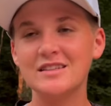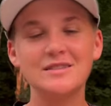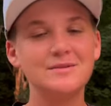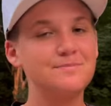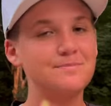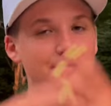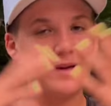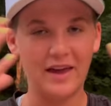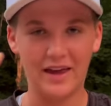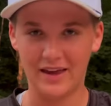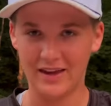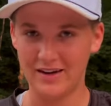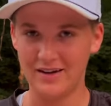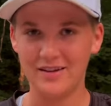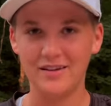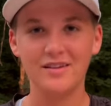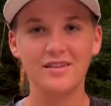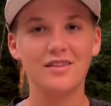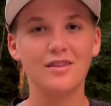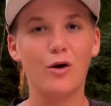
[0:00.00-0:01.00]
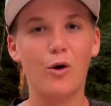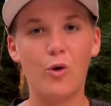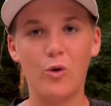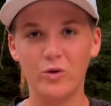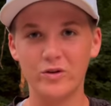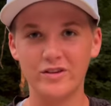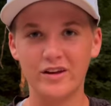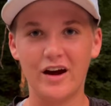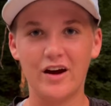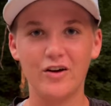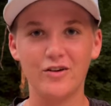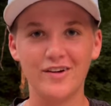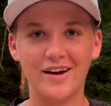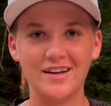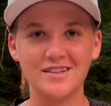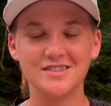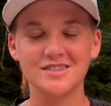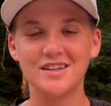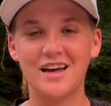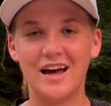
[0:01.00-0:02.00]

made the whole entire race